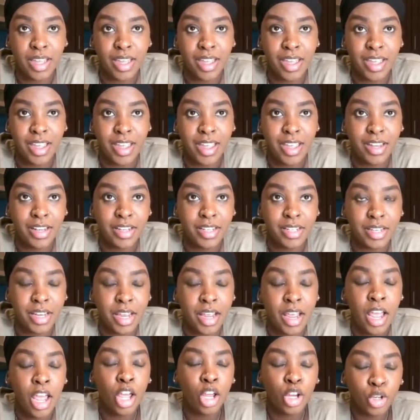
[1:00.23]
And
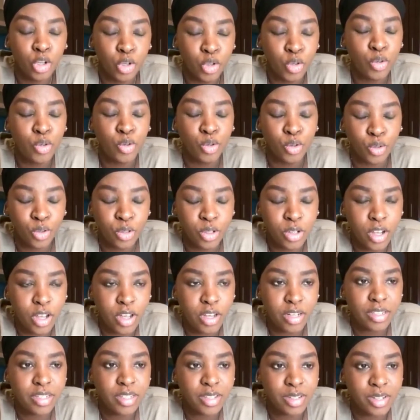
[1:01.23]
do
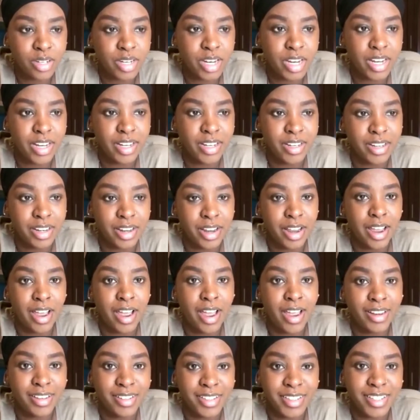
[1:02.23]
not trade
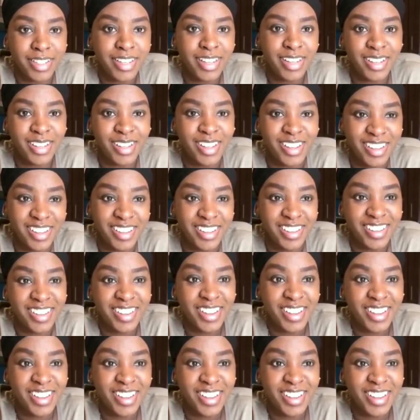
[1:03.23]
until